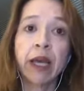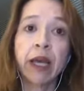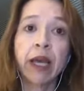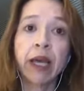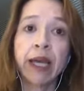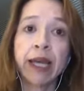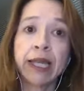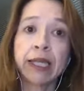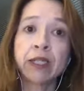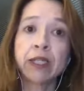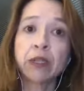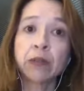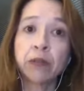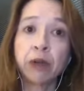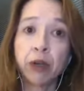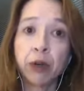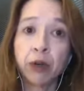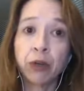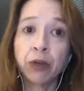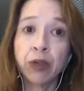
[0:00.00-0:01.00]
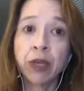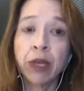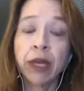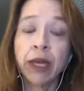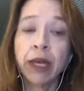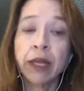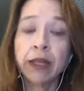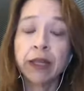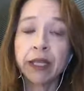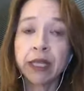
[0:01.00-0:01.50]
against both
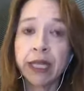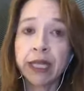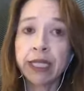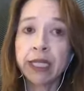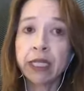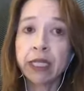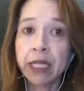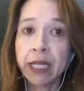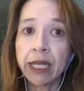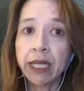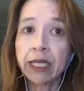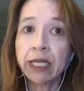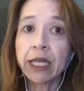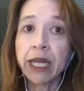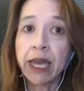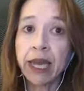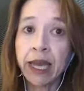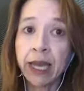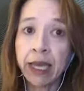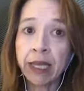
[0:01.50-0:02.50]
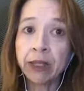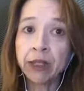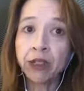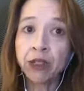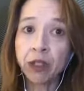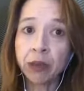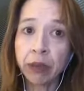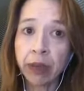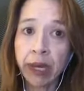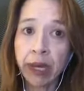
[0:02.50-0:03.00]
the United States and
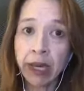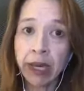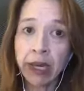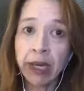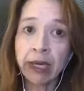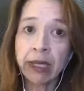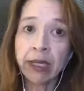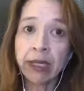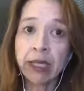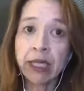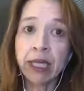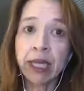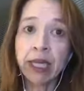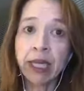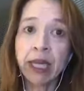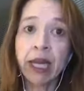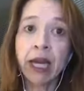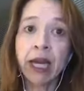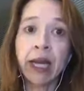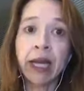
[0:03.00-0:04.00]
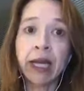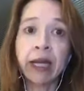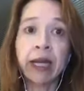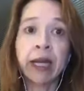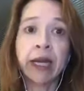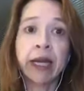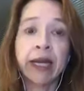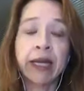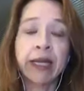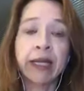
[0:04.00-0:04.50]
Japan, its key
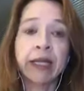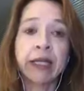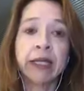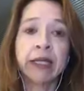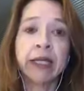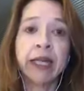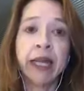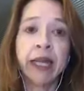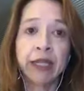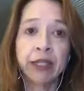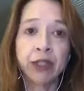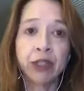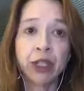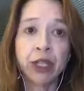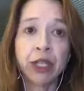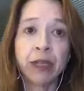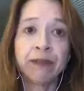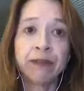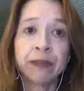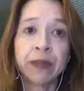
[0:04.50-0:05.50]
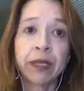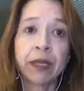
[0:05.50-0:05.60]
ally in Asia.